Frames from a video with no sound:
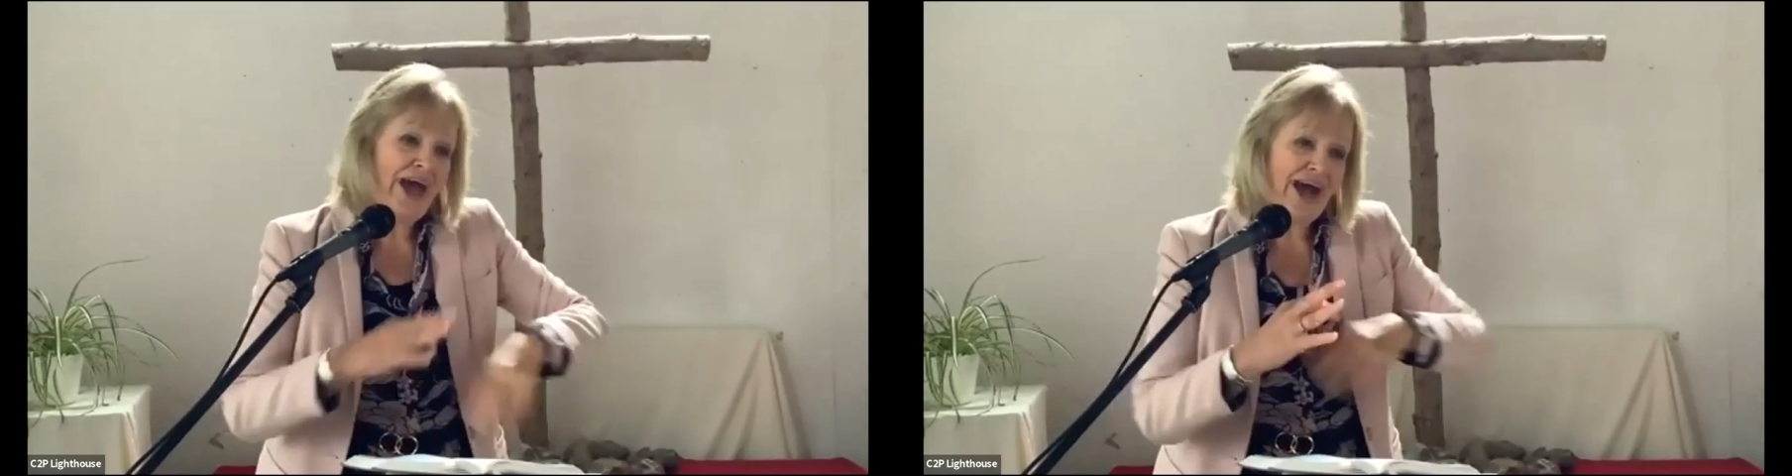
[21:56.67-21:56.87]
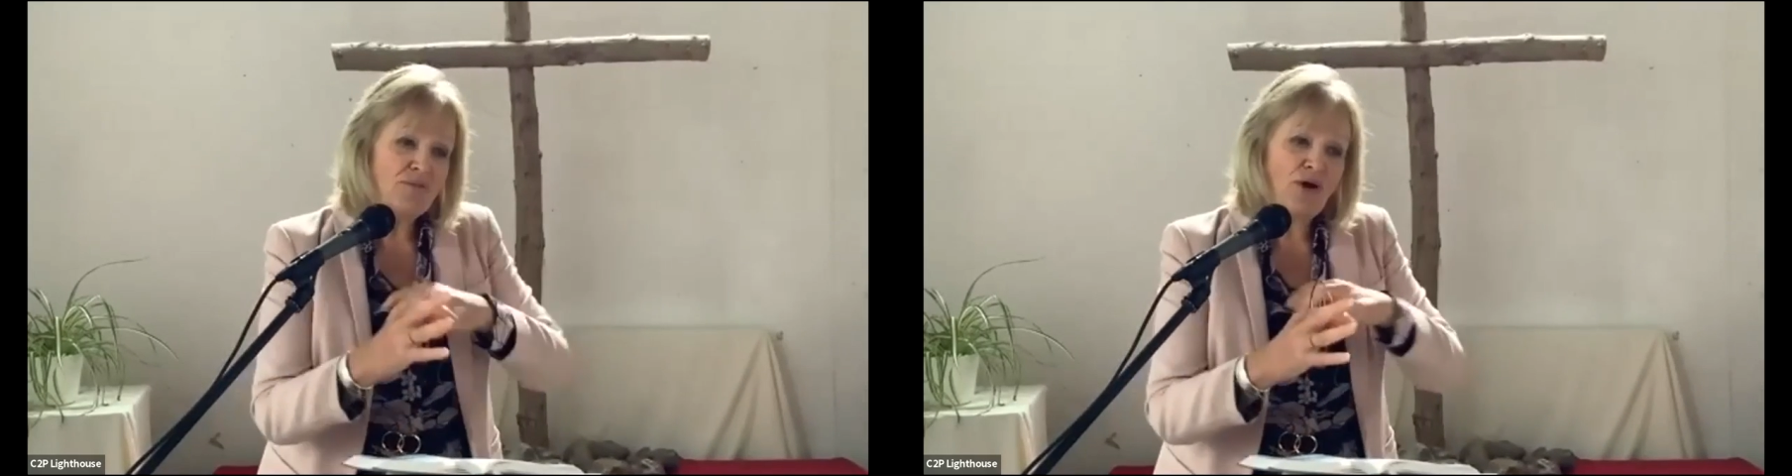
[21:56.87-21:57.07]

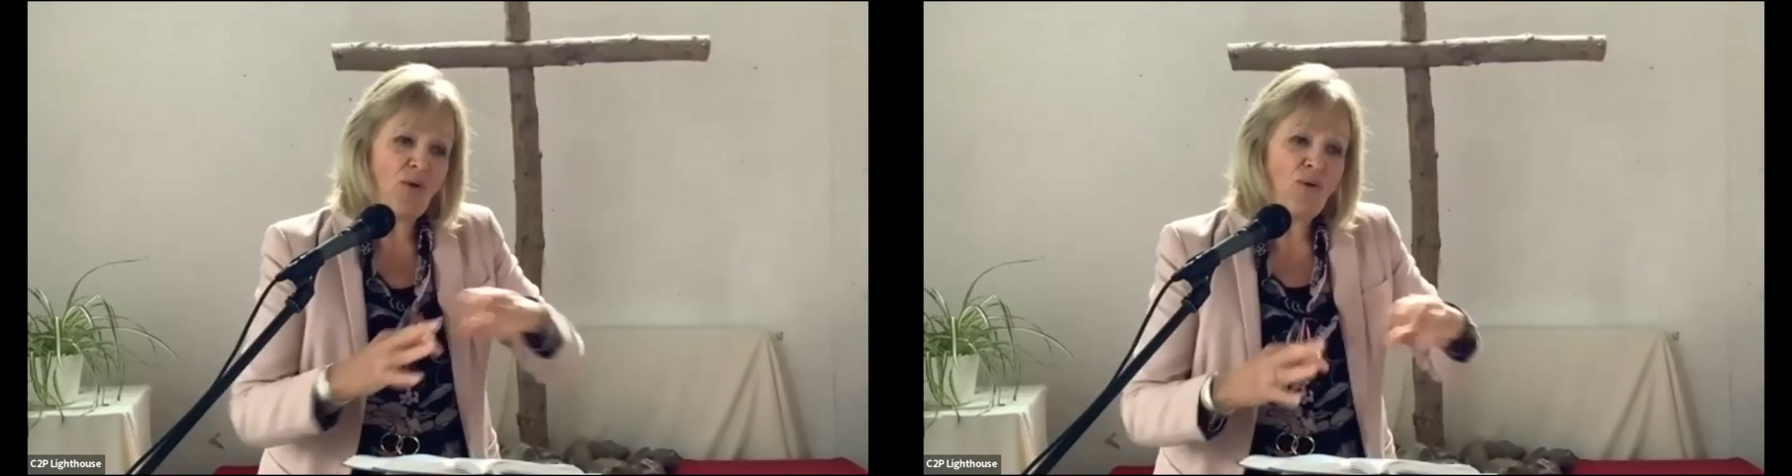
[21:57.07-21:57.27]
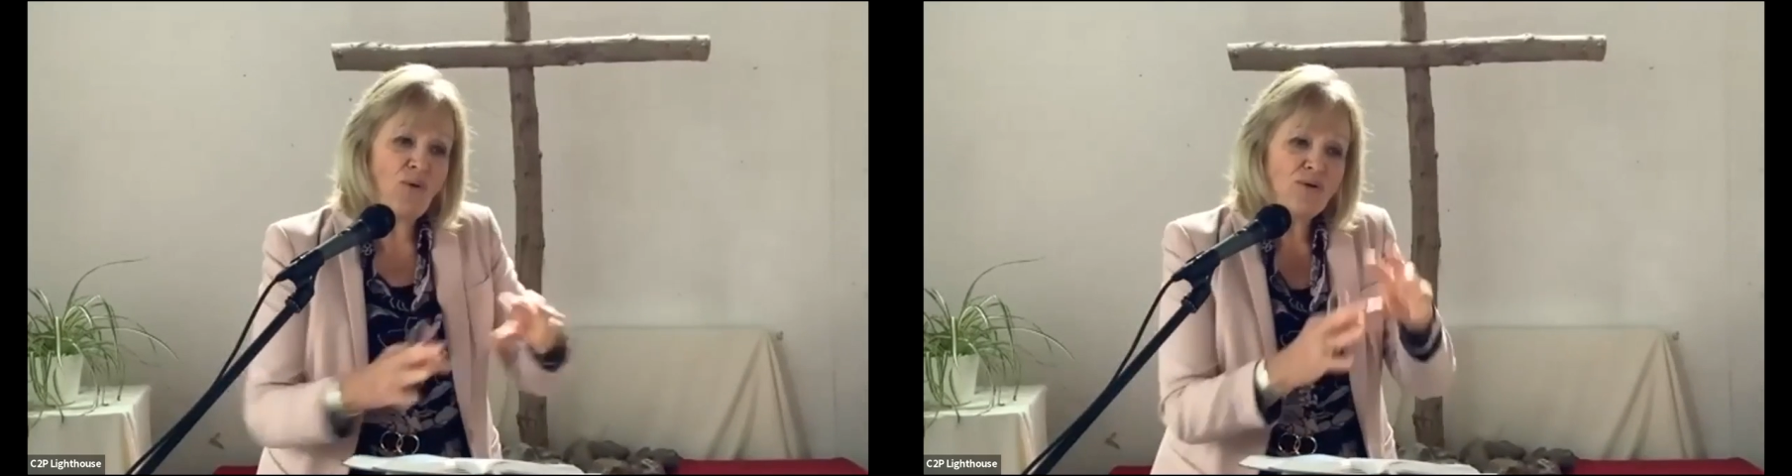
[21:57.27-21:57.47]
and we're
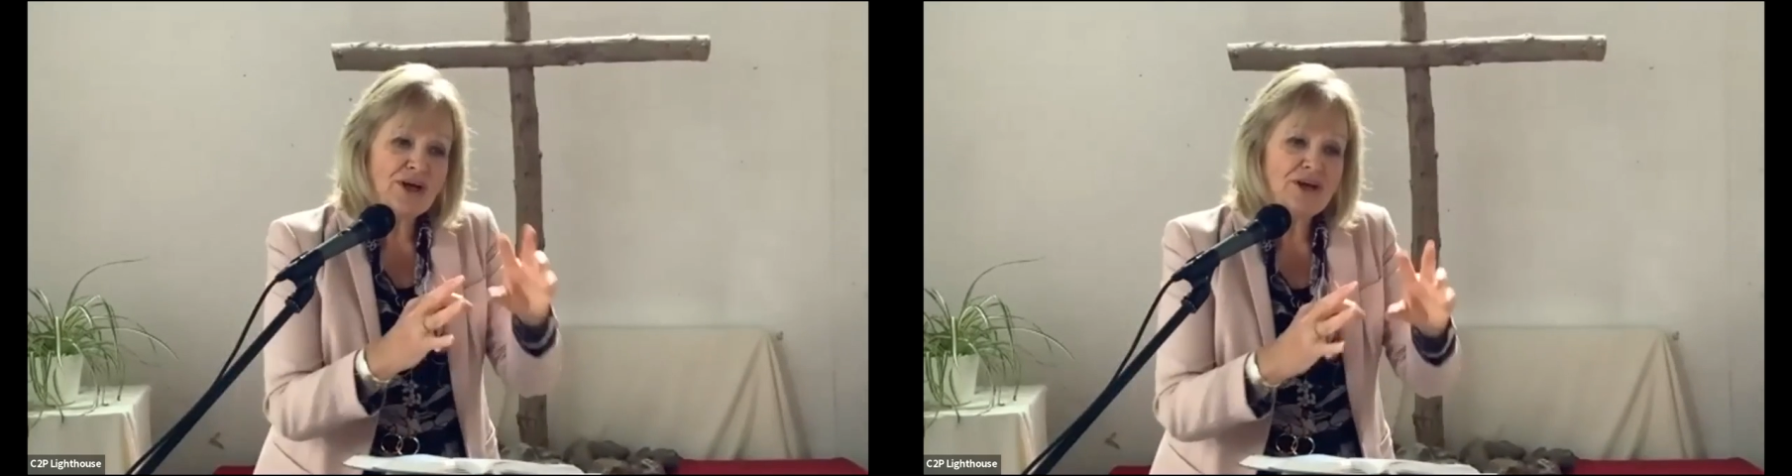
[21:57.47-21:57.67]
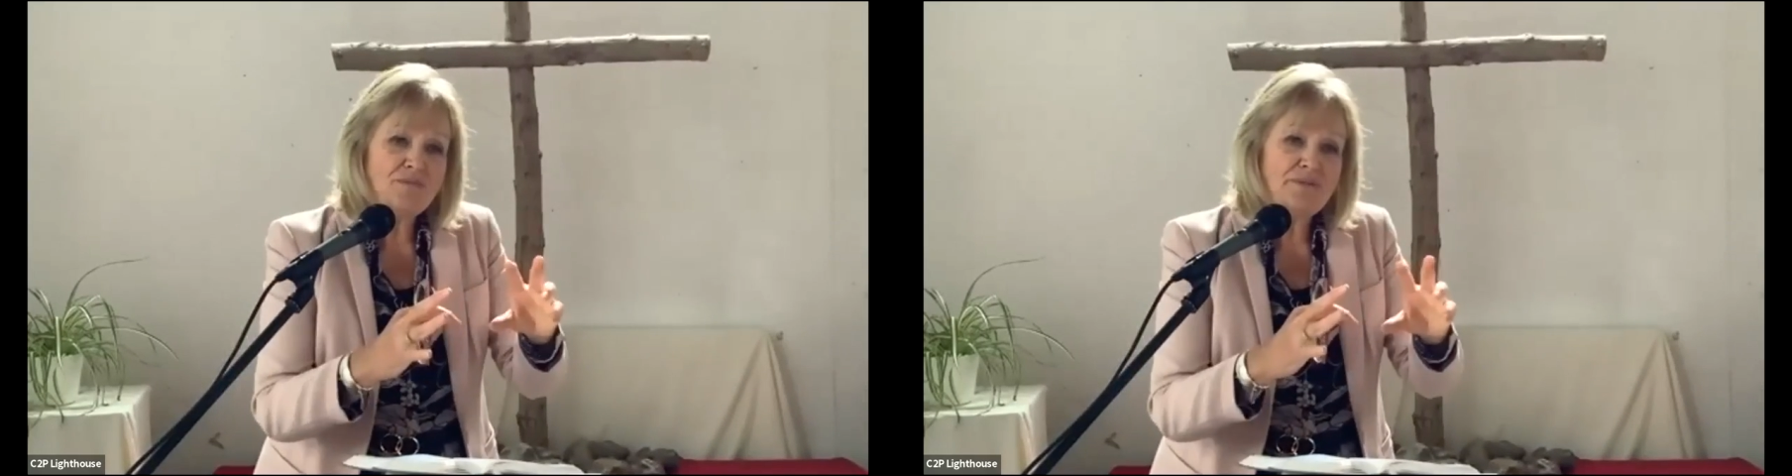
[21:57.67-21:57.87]
all
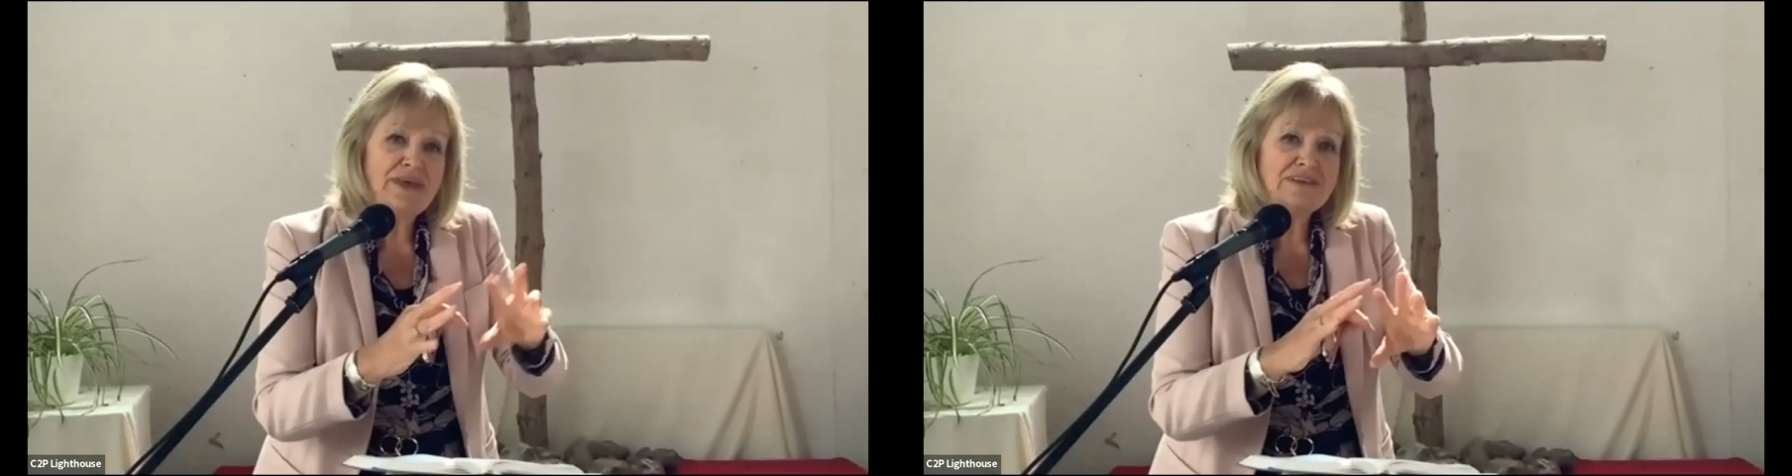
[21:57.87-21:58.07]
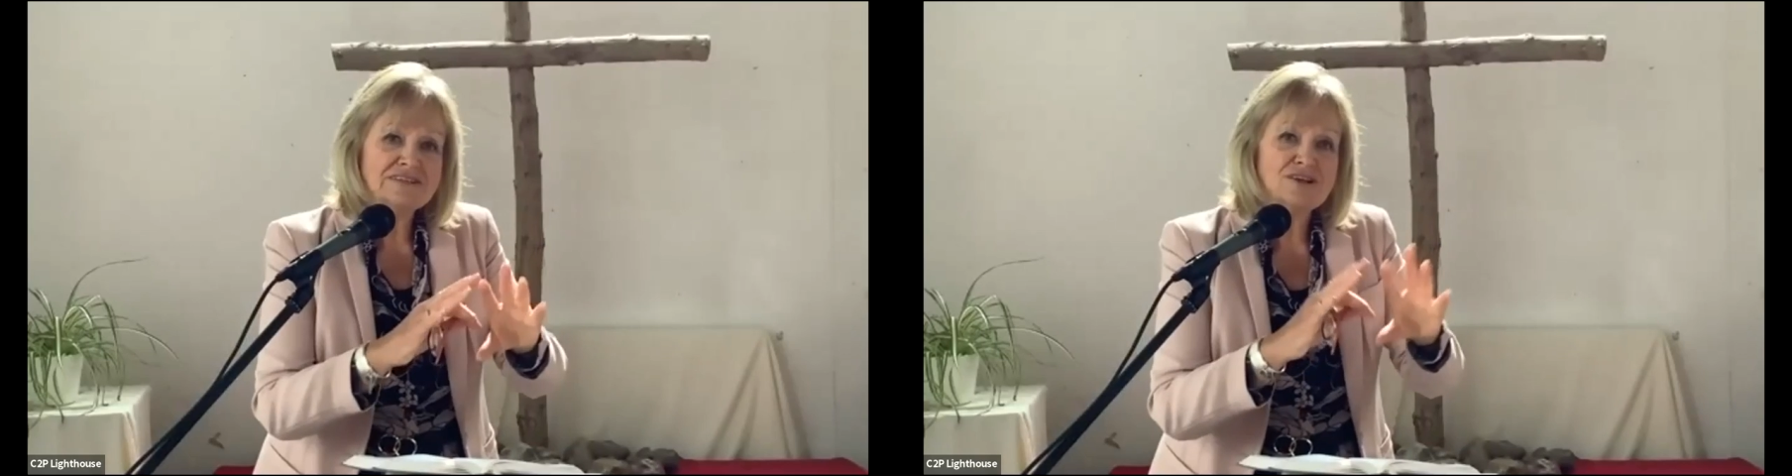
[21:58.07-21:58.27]
going to be
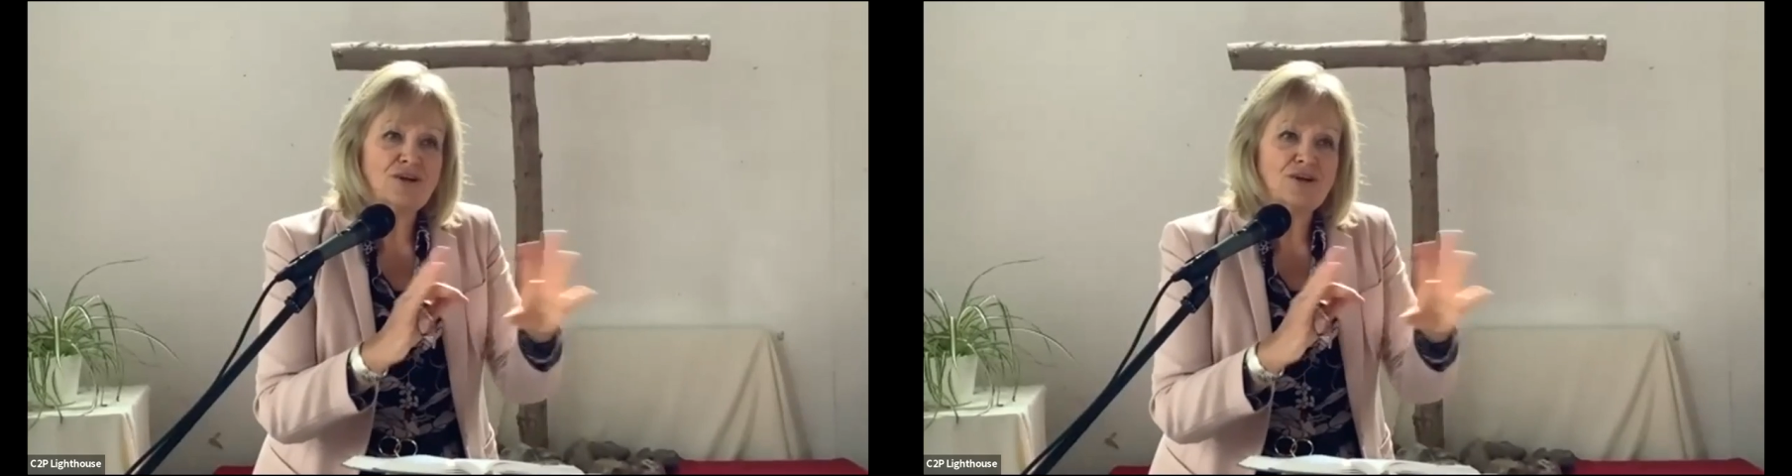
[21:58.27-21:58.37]
this